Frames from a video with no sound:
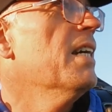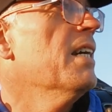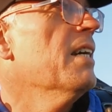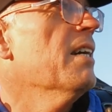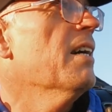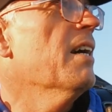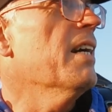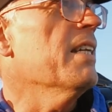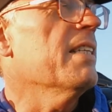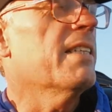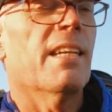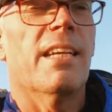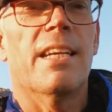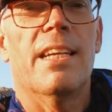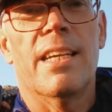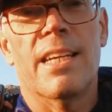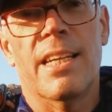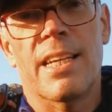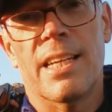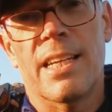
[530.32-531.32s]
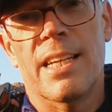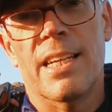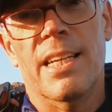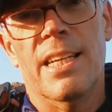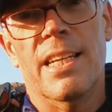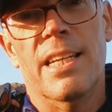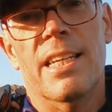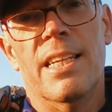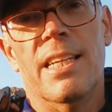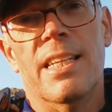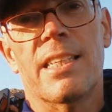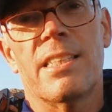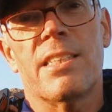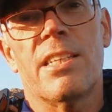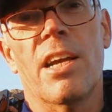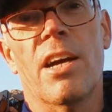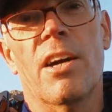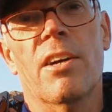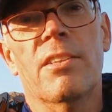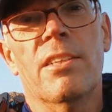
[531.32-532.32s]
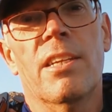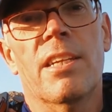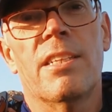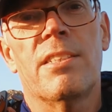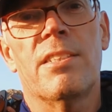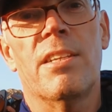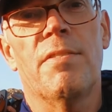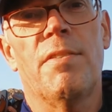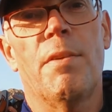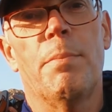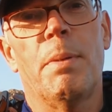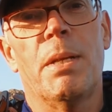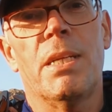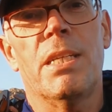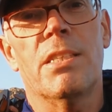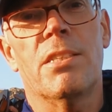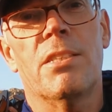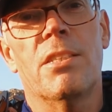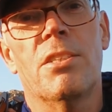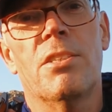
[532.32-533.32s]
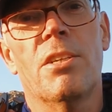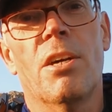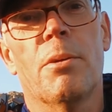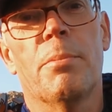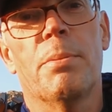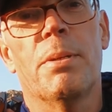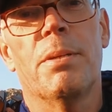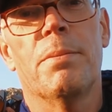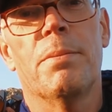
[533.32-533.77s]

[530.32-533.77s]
Right, let's get on, see if I make it to the top.